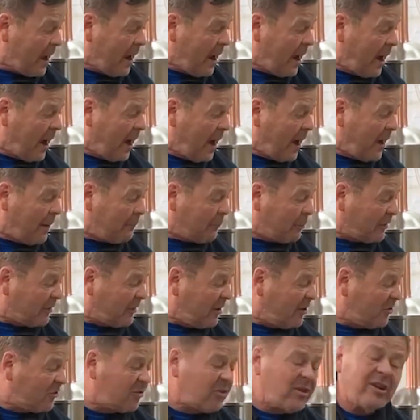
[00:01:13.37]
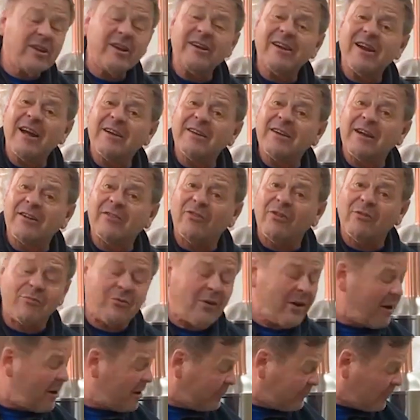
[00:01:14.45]
But these
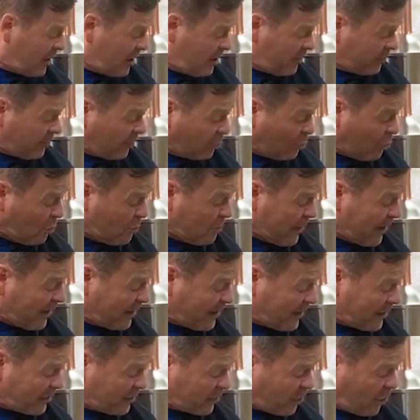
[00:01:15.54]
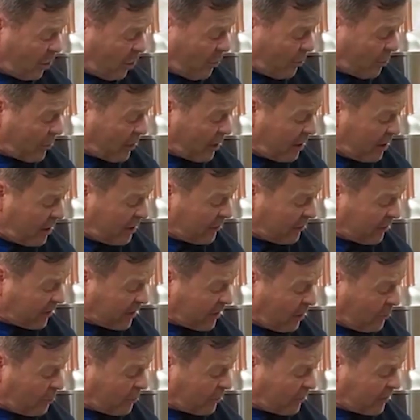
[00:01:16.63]
$39.95, they're all made out of copper. They
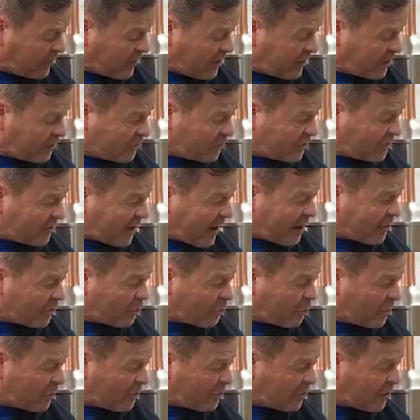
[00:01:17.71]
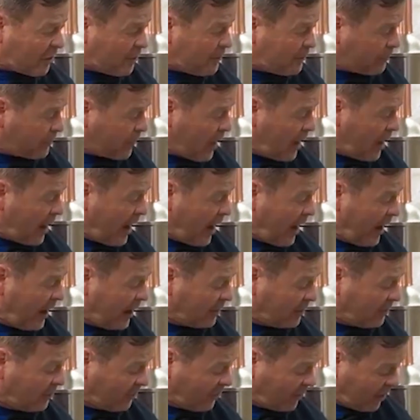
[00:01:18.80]
come with a nice stand with them,
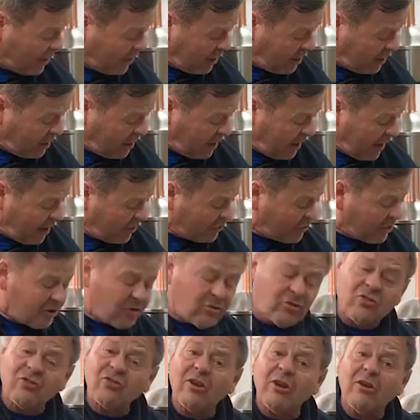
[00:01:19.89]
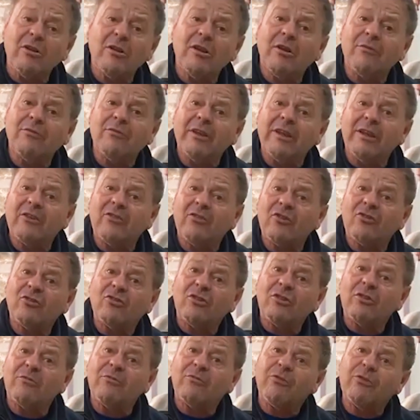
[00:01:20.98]
and it's just a lovely
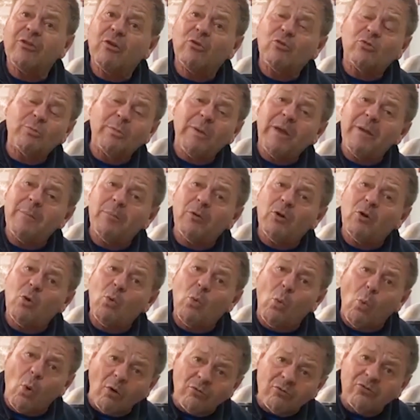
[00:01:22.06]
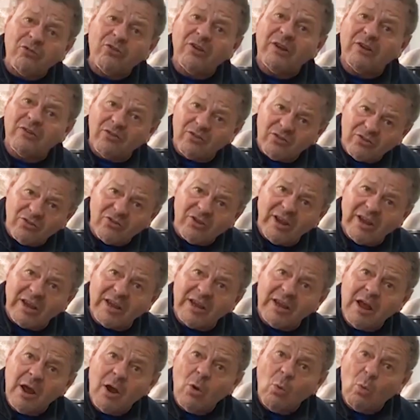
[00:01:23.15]
addition for those people who are wanting to
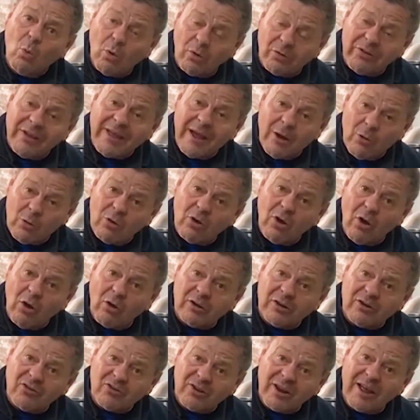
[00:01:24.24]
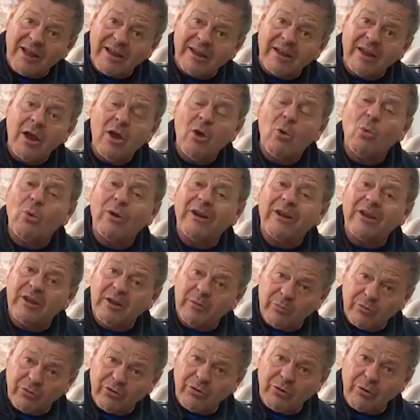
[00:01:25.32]
see what the alcohol is like when it
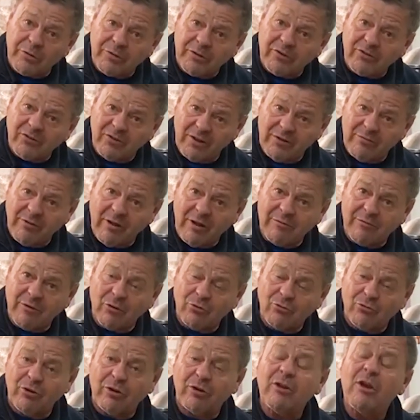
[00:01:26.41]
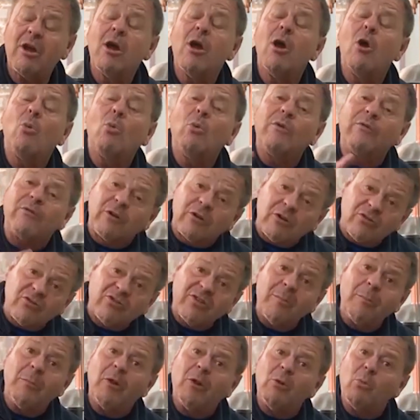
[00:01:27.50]
comes through on the T500. We've got a
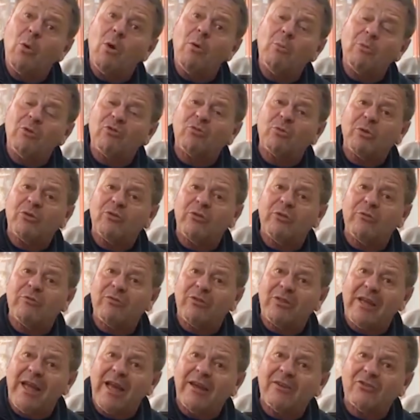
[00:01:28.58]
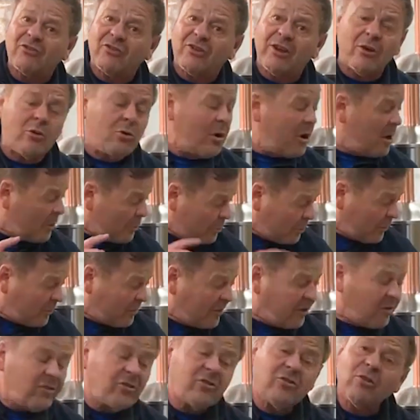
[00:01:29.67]
similar one which we're doing for the air still, but
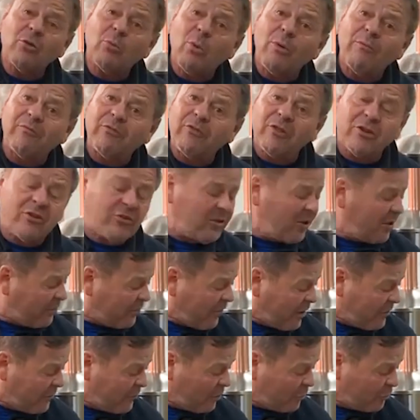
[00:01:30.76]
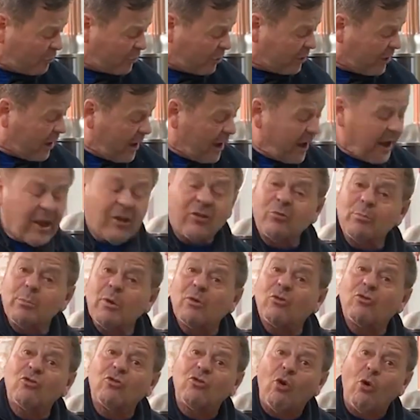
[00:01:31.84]
this is the one for the T500. It's
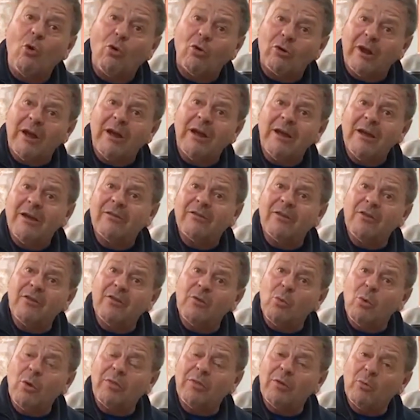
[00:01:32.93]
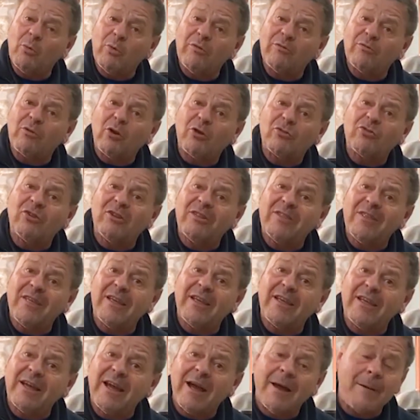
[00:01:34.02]
much taller than the one that we've got in
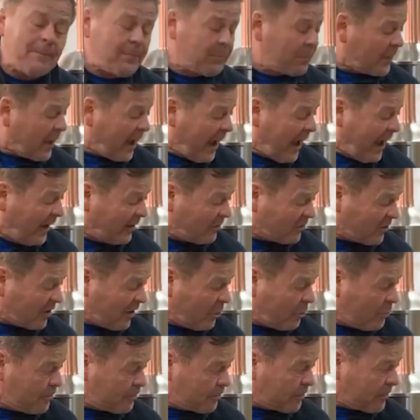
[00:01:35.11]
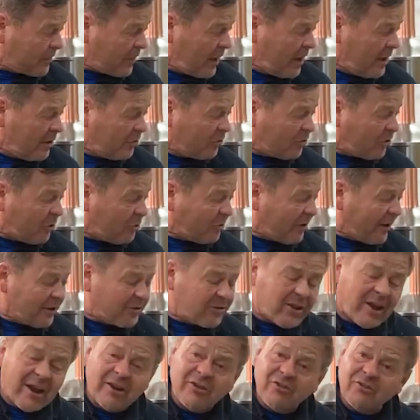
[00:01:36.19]
the air still. So thanks,
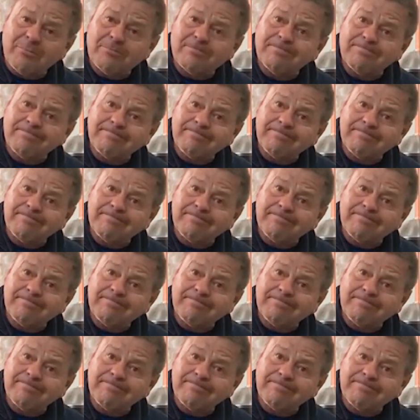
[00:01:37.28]
guys.